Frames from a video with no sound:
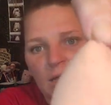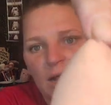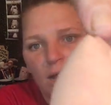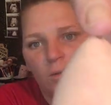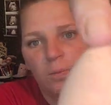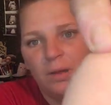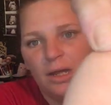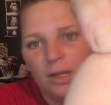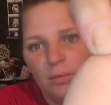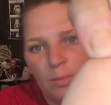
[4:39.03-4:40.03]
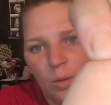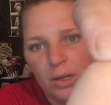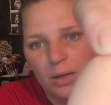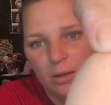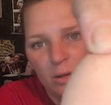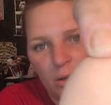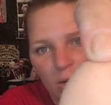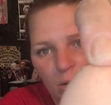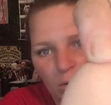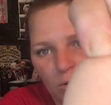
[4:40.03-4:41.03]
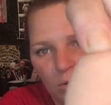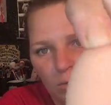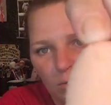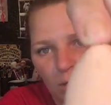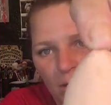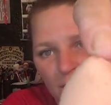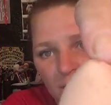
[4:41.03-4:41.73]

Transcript: it's got little pink moldy, little like